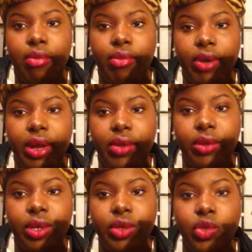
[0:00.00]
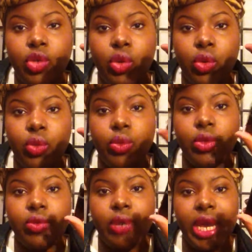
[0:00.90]
brown toned
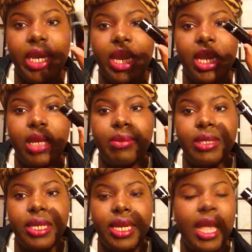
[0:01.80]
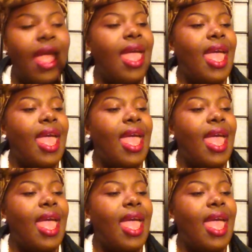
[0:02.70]
red lipstick,